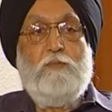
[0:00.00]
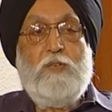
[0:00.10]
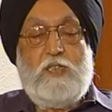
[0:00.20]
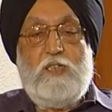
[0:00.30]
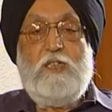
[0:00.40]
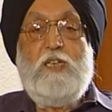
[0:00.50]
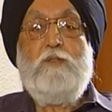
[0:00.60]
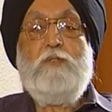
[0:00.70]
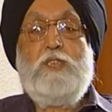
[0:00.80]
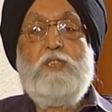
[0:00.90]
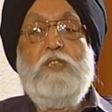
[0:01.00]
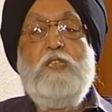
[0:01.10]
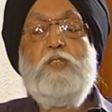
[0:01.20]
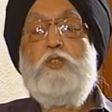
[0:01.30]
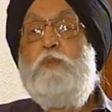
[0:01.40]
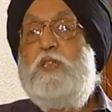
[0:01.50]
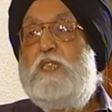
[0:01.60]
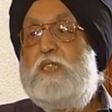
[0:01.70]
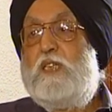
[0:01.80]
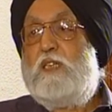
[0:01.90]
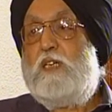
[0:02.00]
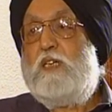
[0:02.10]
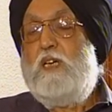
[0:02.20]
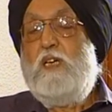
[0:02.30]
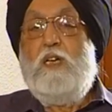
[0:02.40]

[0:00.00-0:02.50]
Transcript: material which needs to be considered